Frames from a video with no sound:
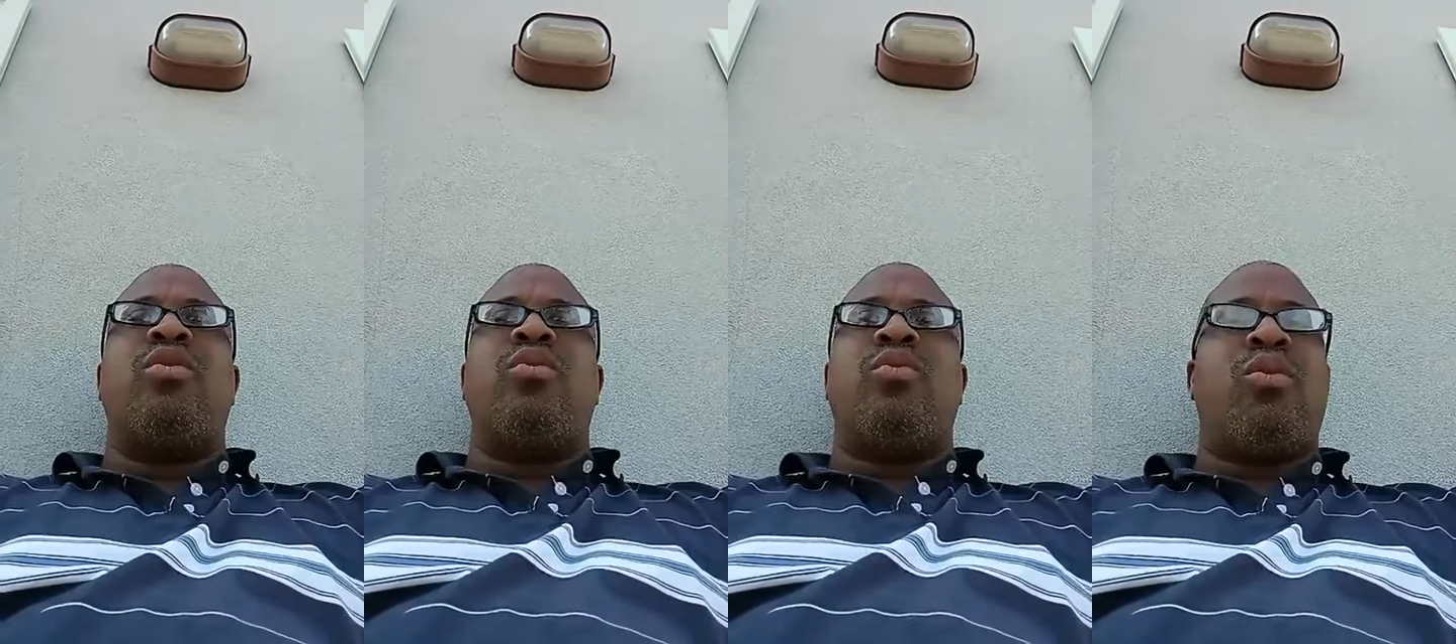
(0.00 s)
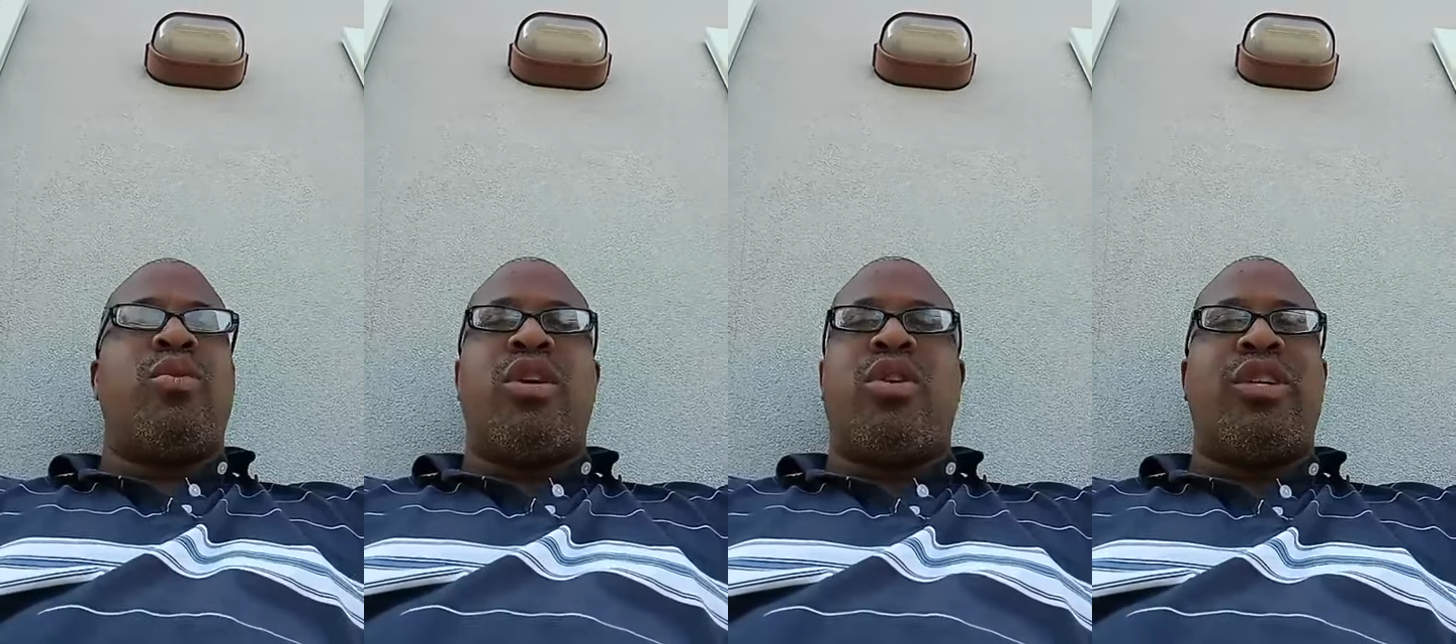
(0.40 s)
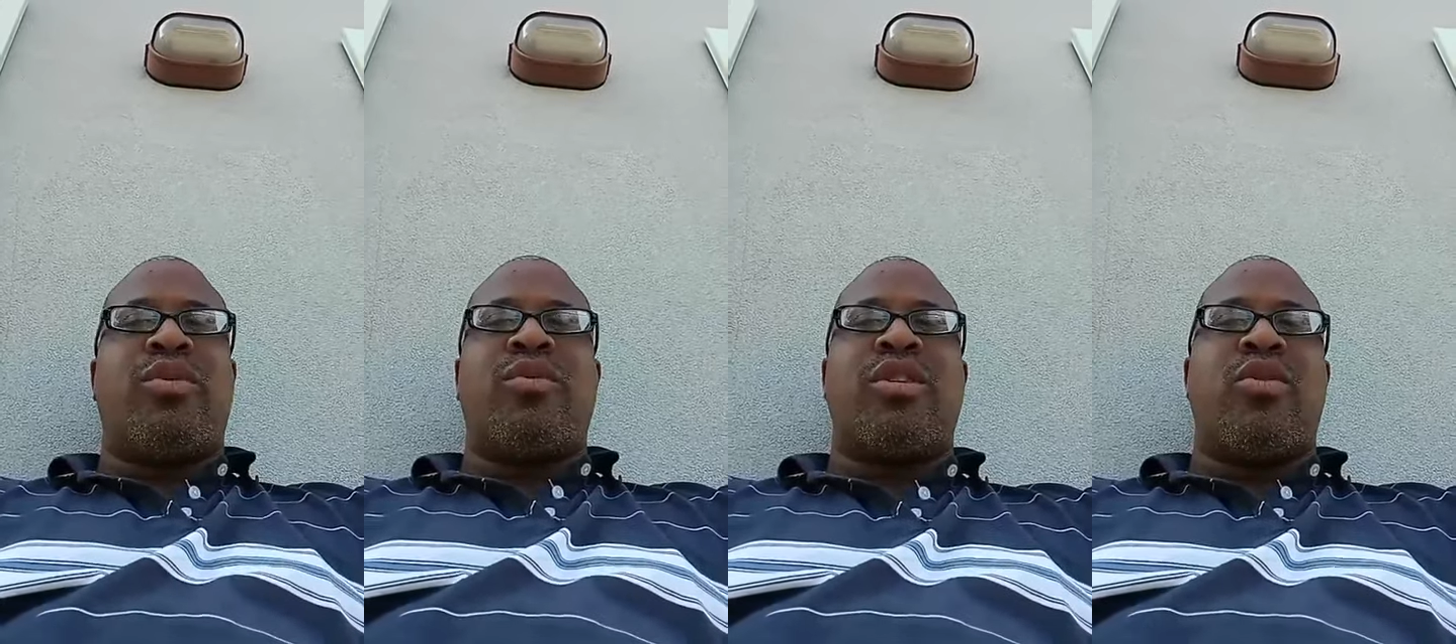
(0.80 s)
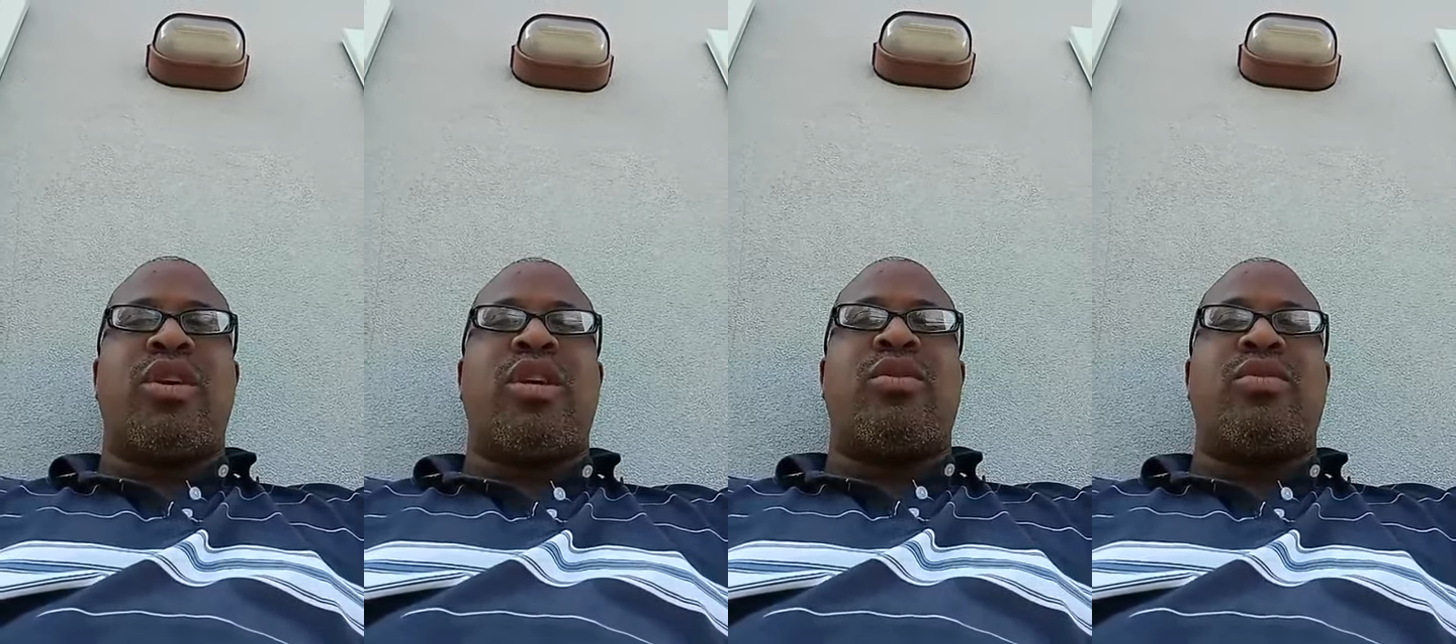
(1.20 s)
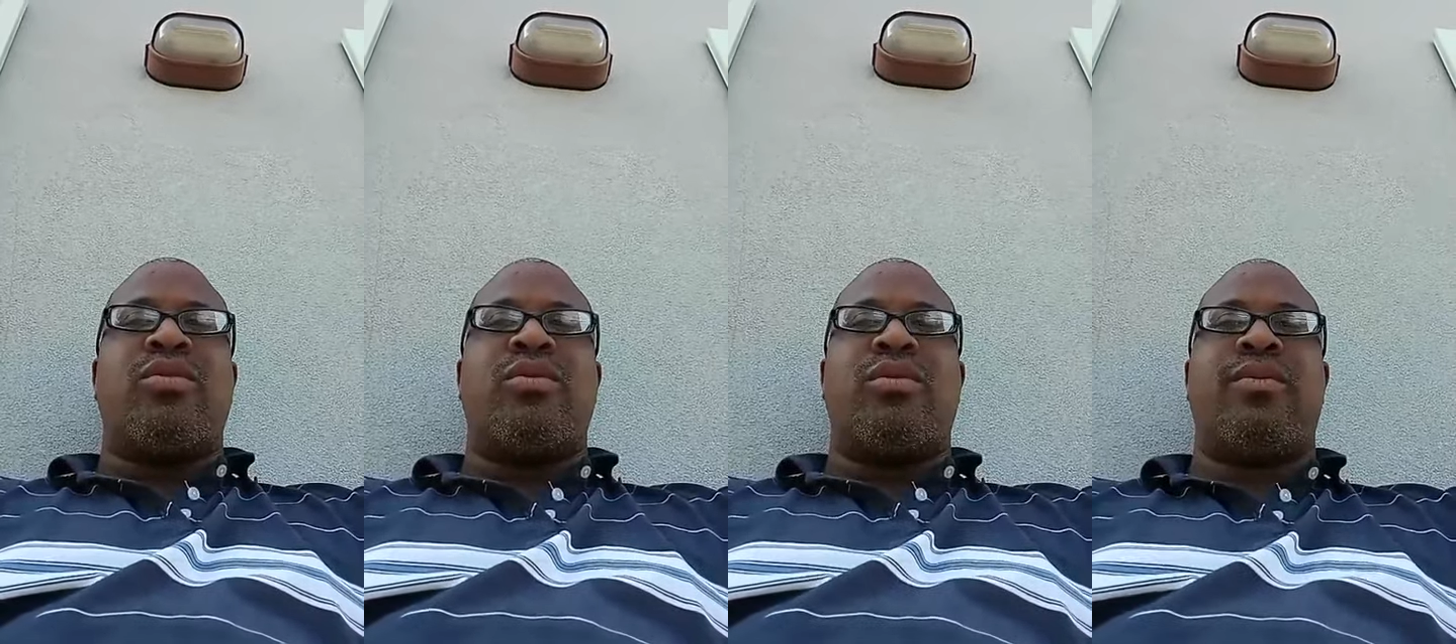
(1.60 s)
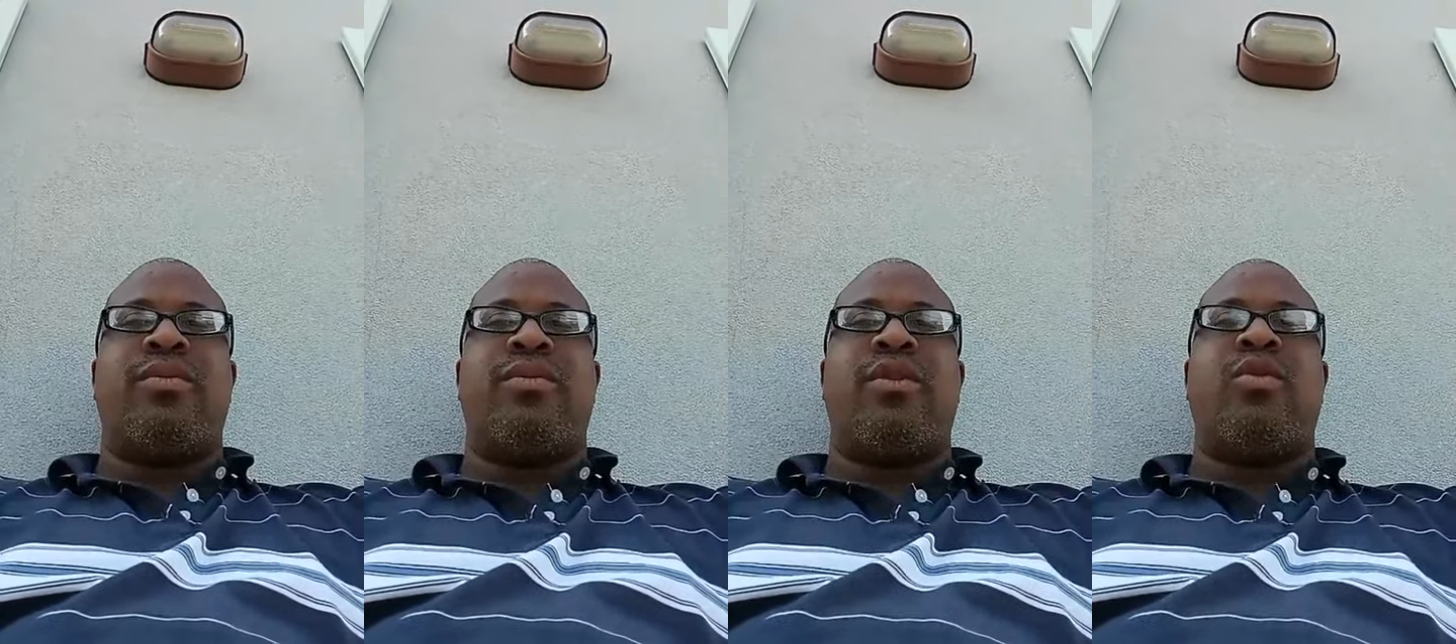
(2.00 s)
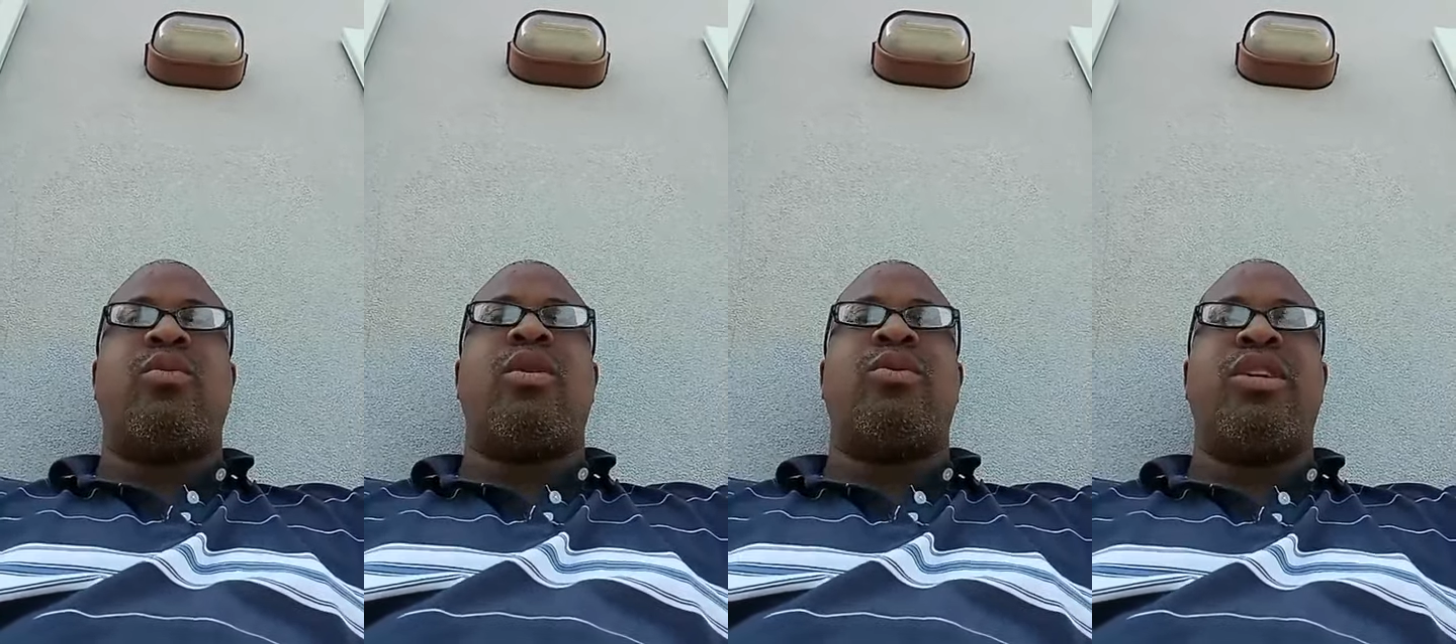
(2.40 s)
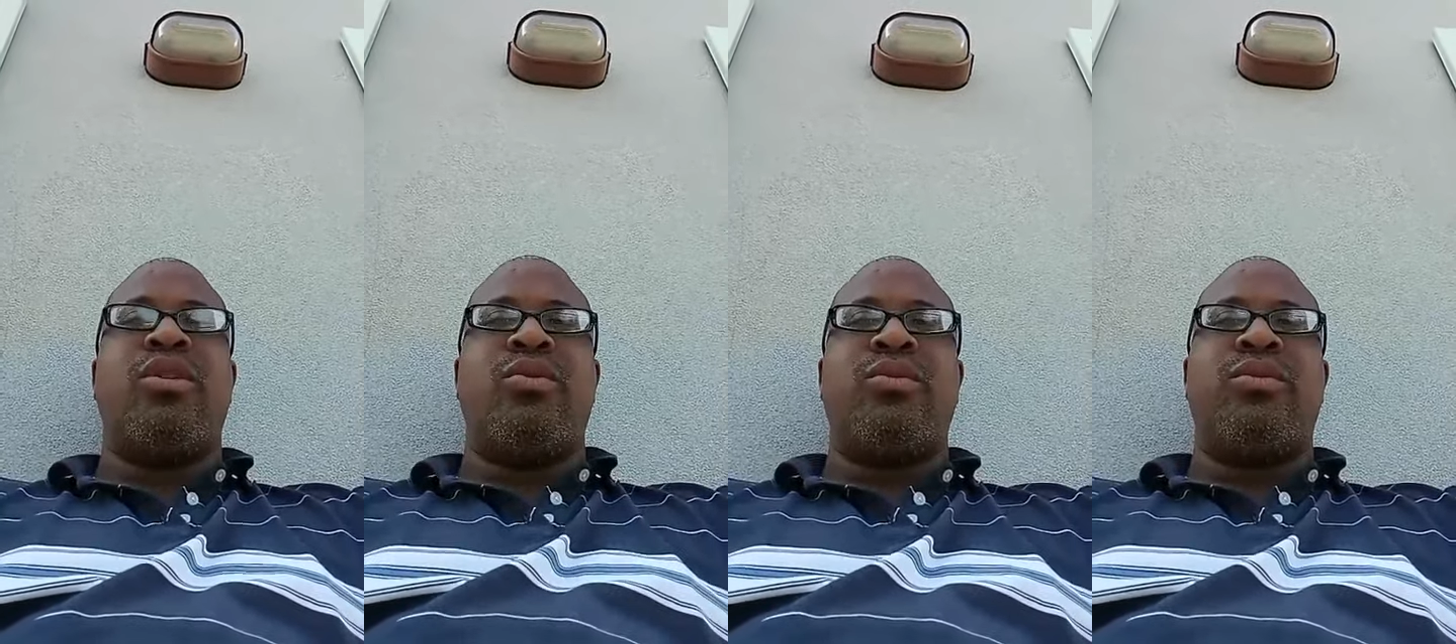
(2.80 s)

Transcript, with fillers: when, when all this was going on? Where were you?